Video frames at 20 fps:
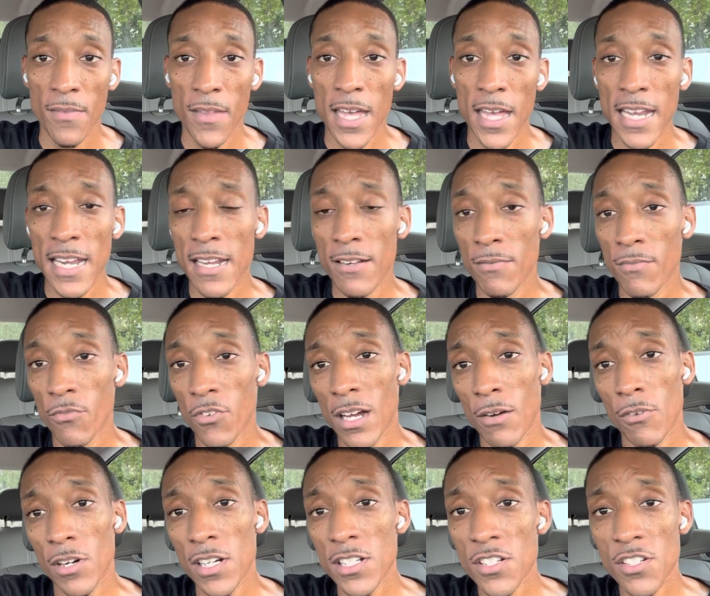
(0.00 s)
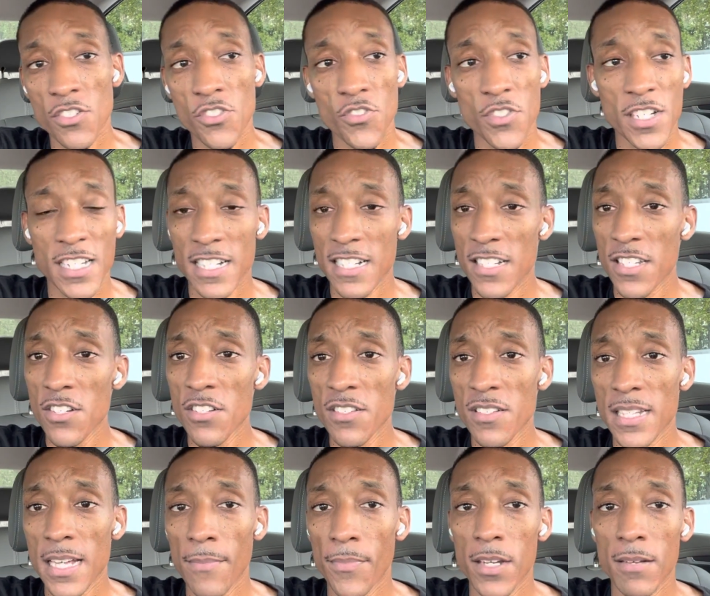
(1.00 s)
And then when I wasn't on streaks, I still
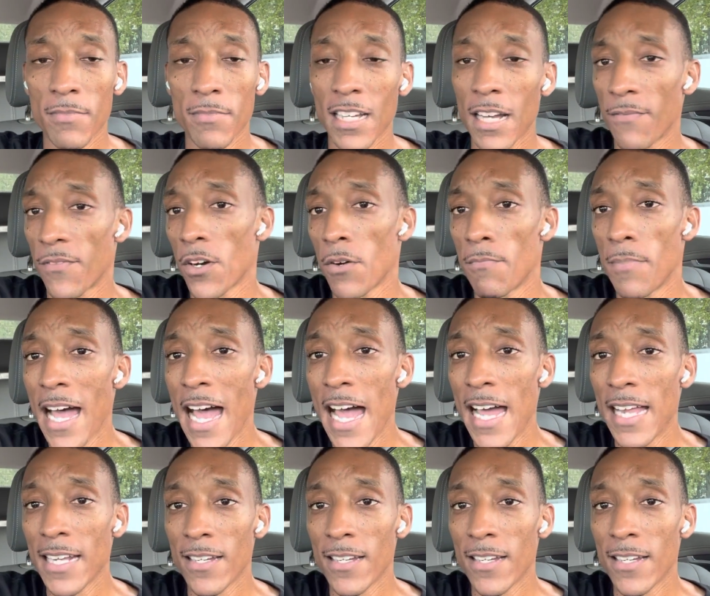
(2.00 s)
accepted them because I feel bad.